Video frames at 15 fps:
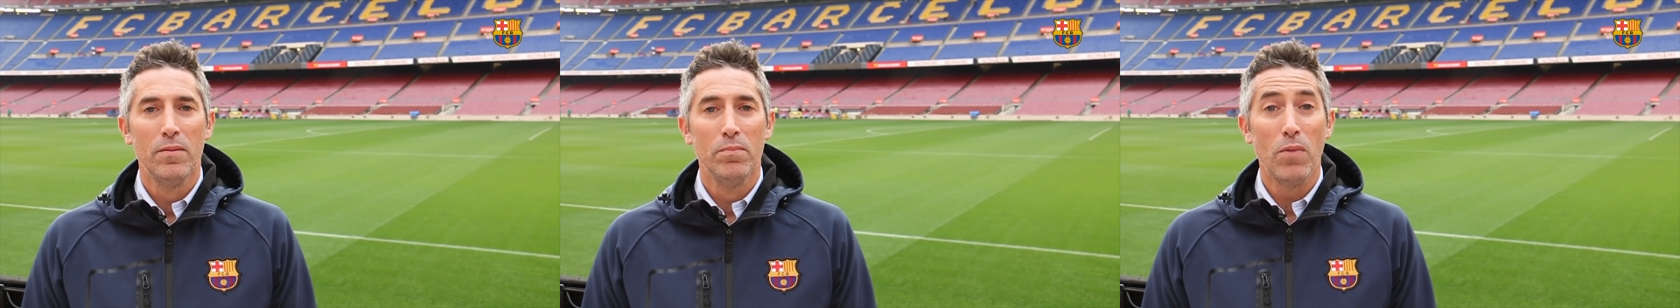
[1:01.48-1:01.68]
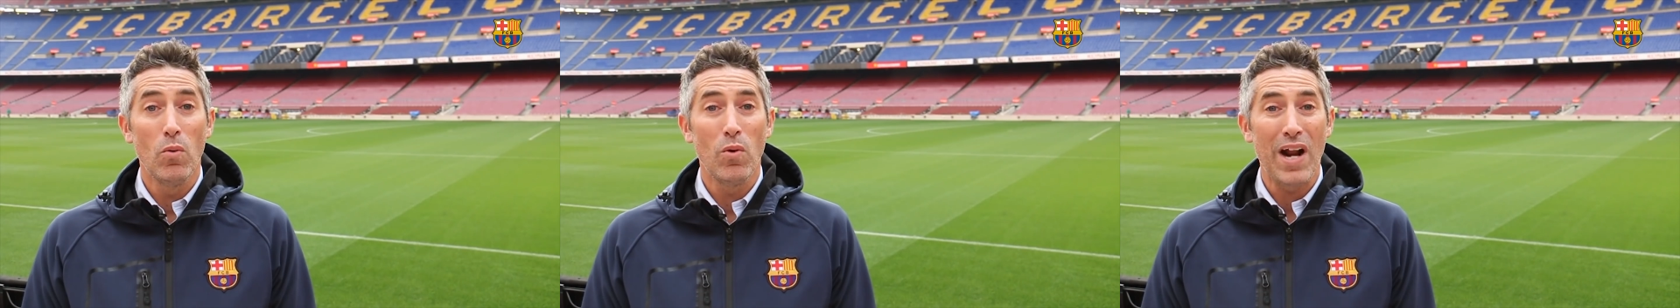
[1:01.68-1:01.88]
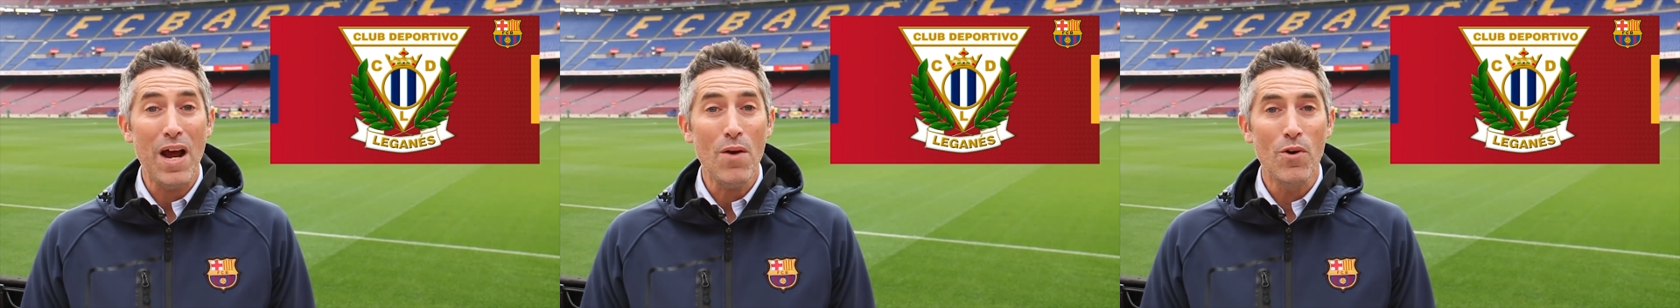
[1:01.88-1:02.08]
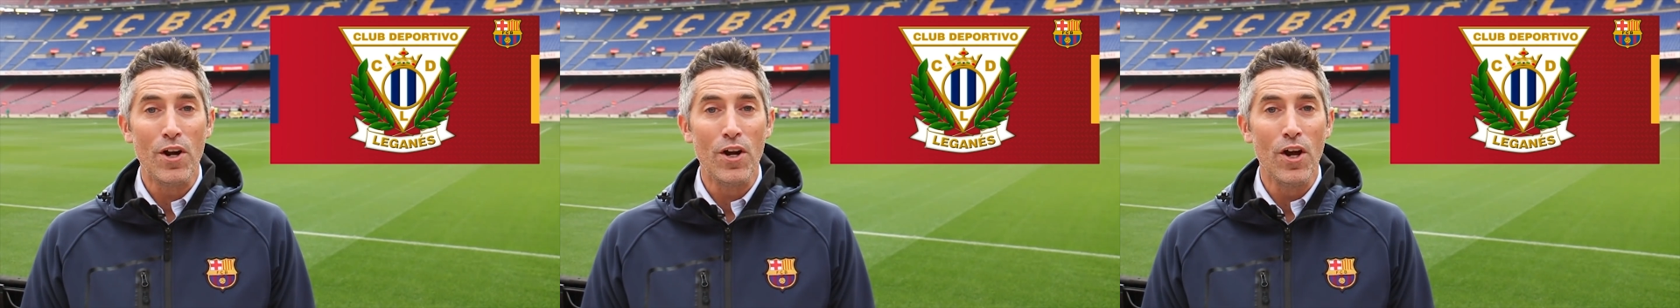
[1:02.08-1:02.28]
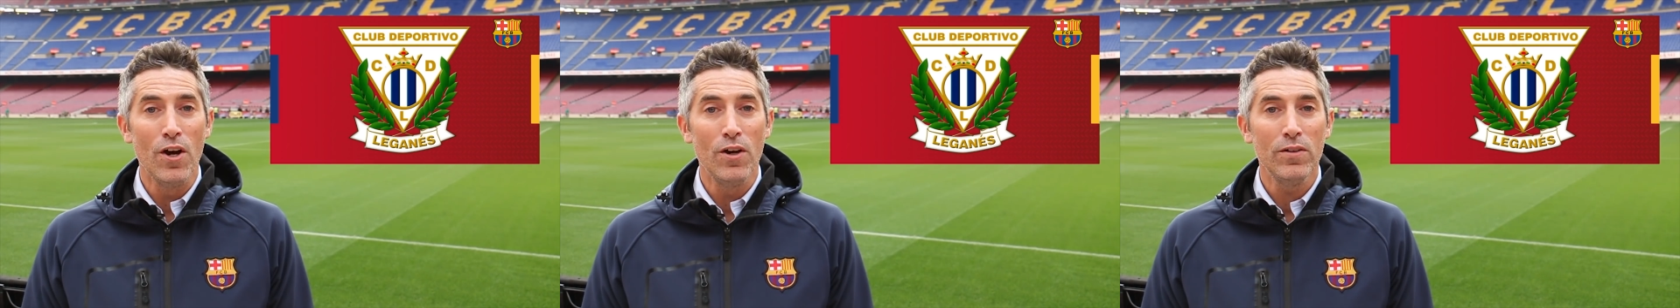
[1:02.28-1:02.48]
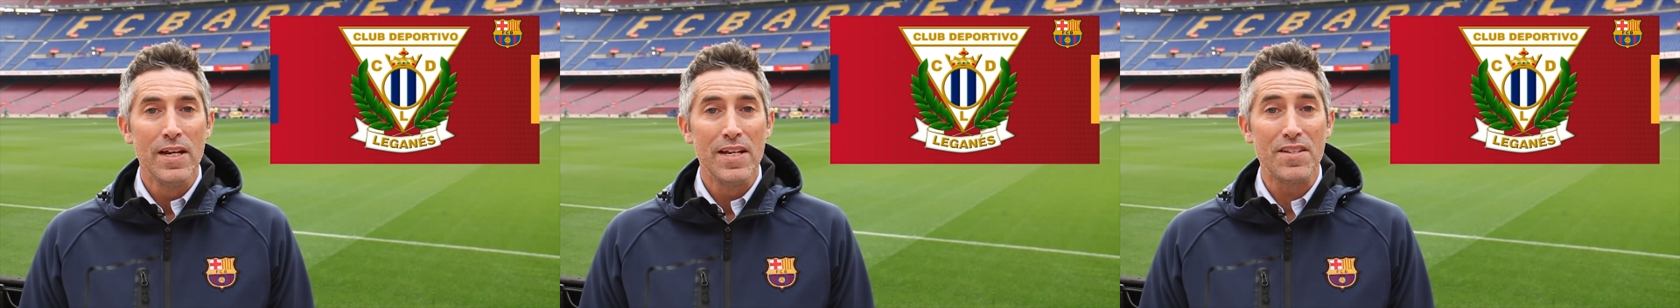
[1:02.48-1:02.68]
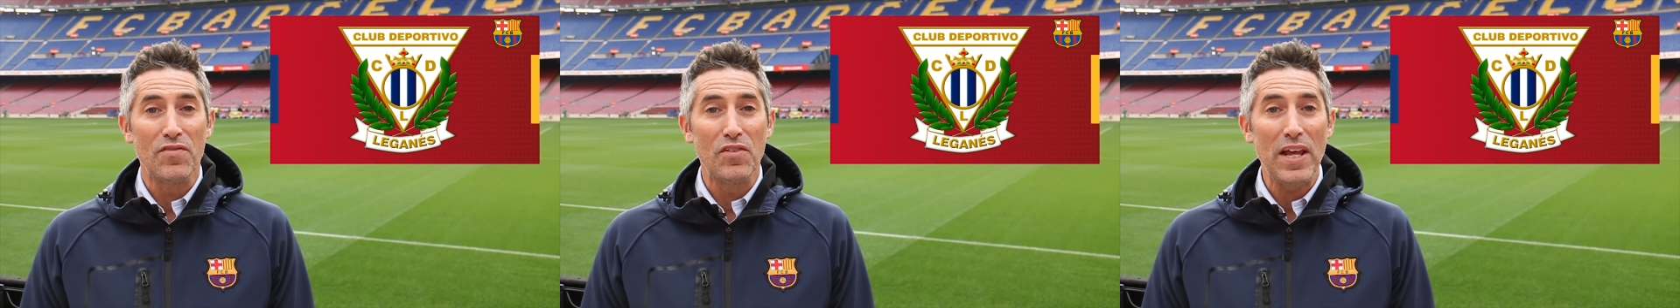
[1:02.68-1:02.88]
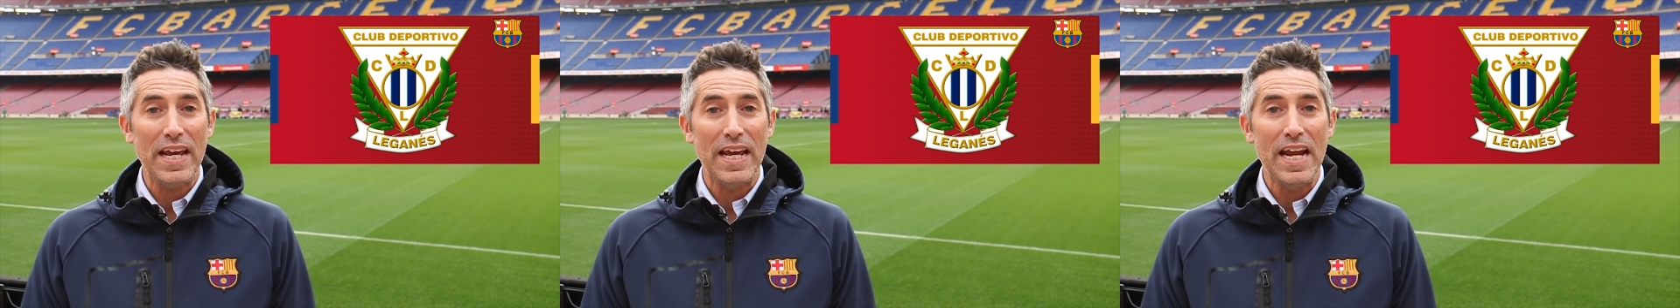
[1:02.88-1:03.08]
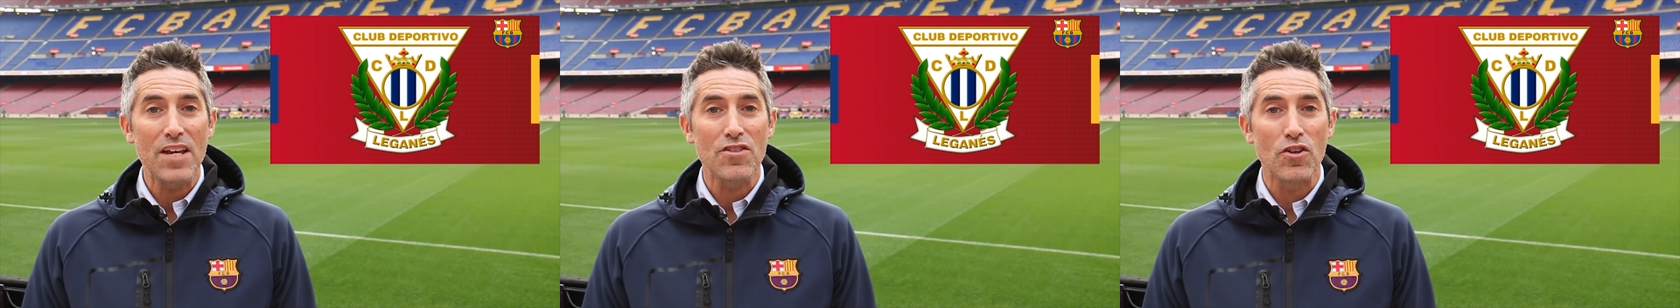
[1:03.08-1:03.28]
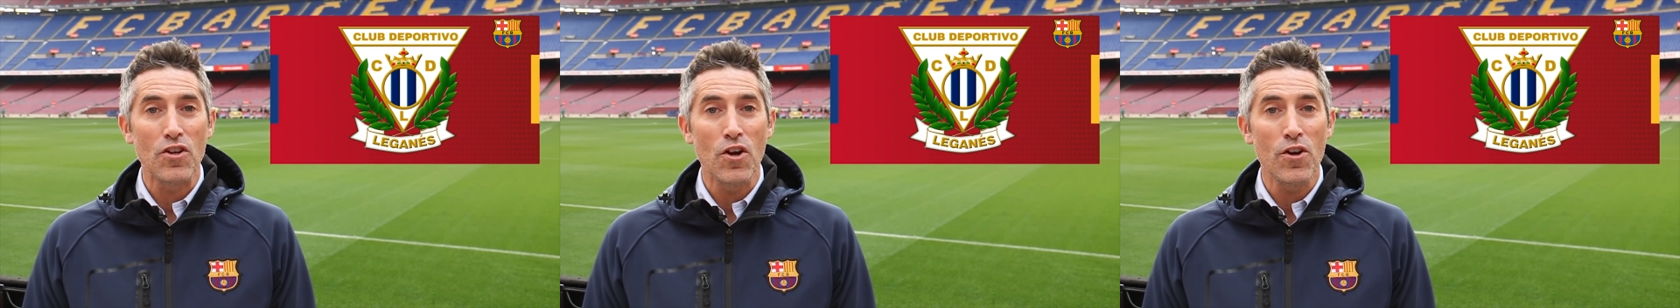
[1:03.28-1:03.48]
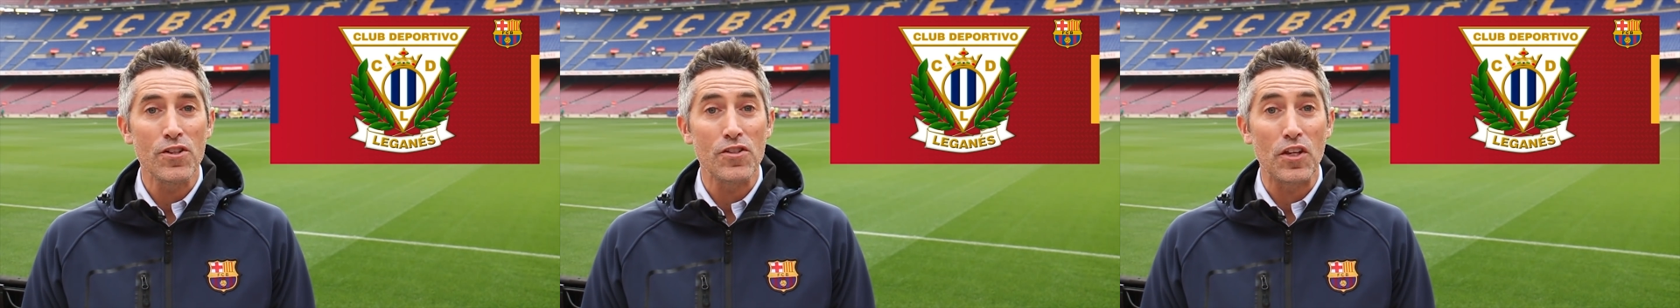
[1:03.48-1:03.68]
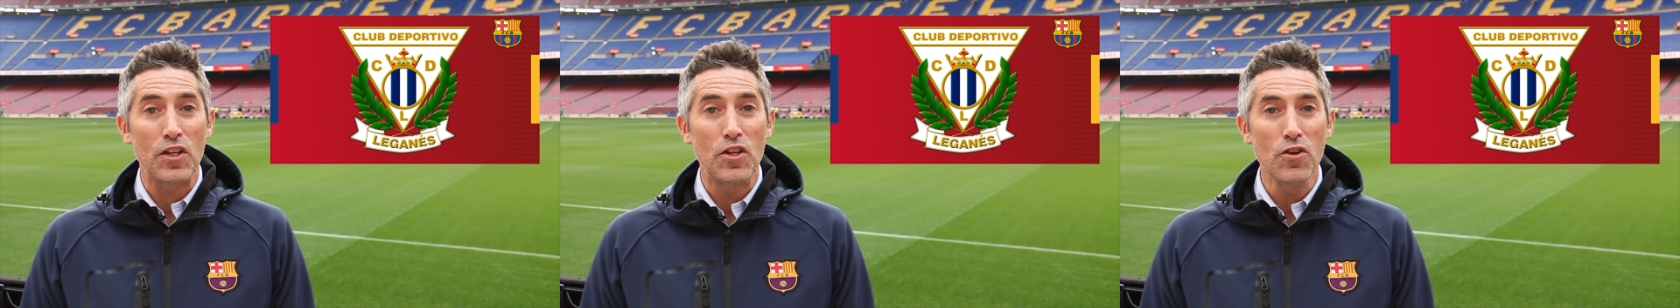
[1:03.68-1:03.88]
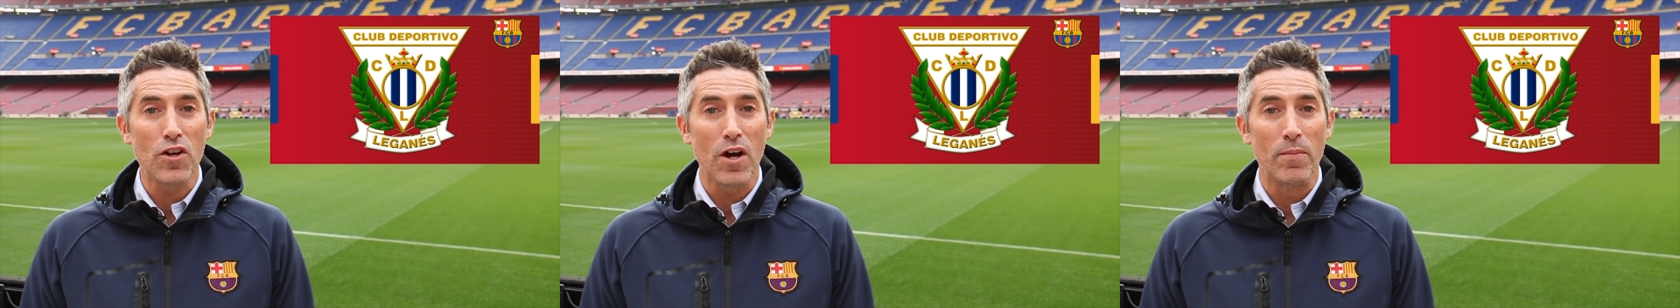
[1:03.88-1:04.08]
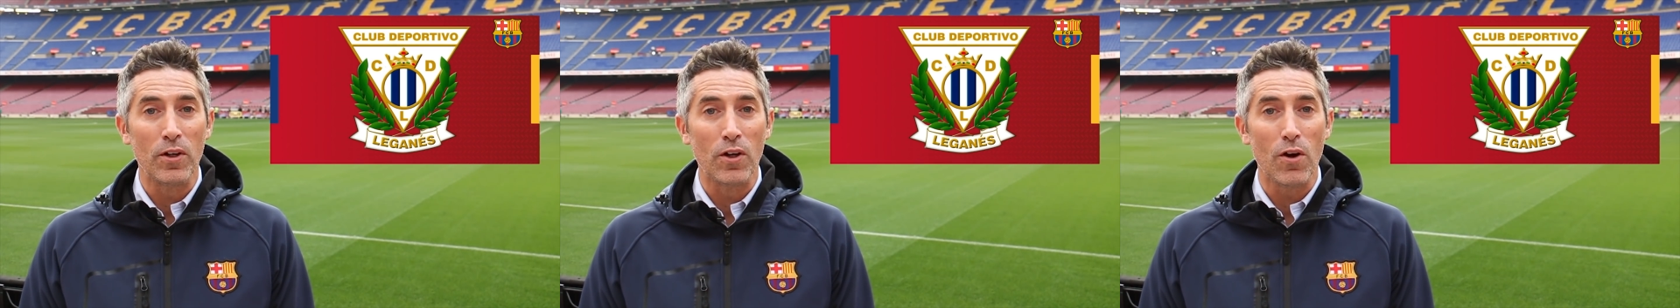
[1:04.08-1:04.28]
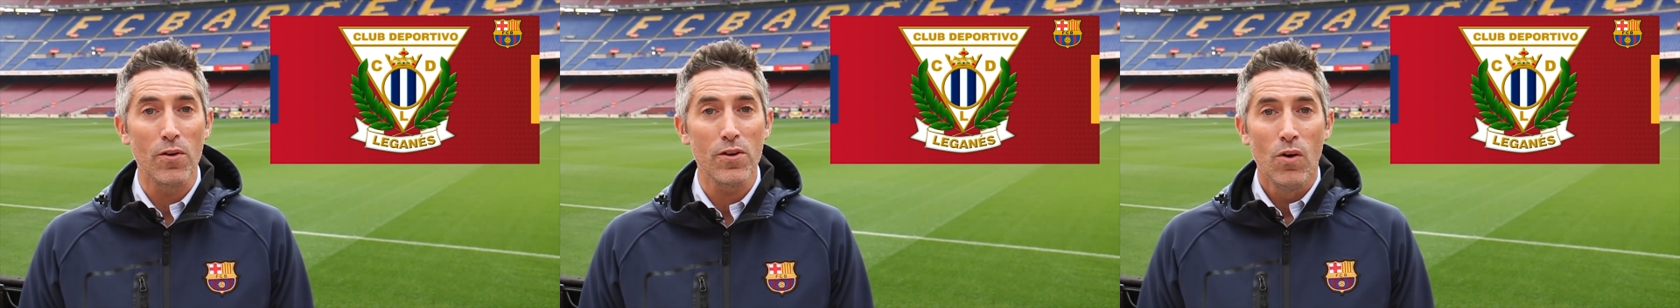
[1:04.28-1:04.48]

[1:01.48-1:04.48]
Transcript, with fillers: But what I want to know is if Leganés are known as the cucumber growers,